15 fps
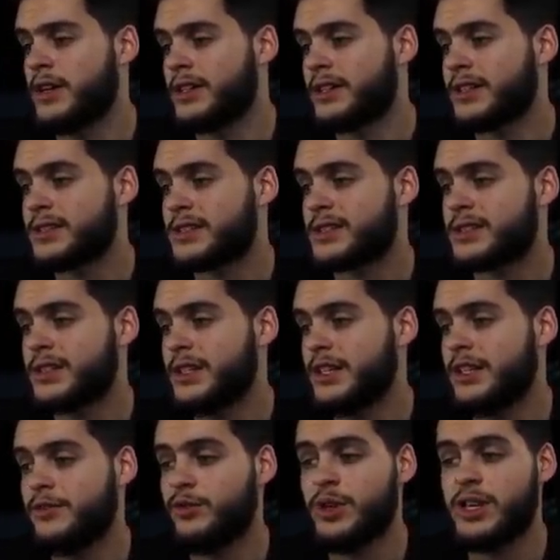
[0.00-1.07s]
Let's see
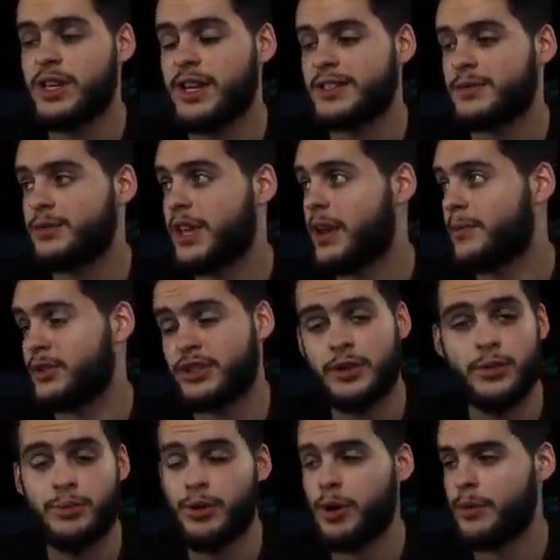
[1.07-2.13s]
if we can get some damage done
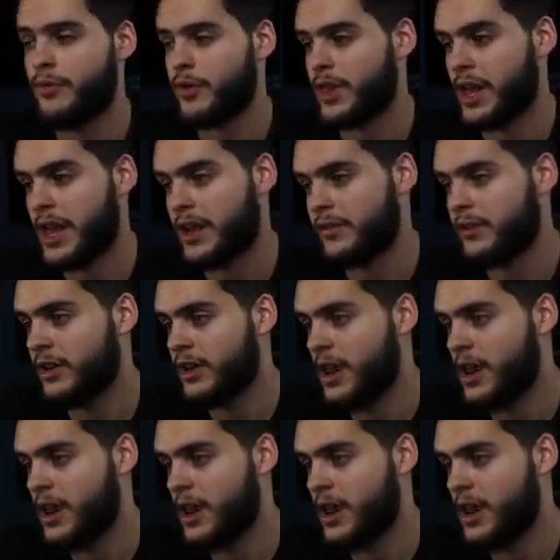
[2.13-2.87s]
with Bo before the half.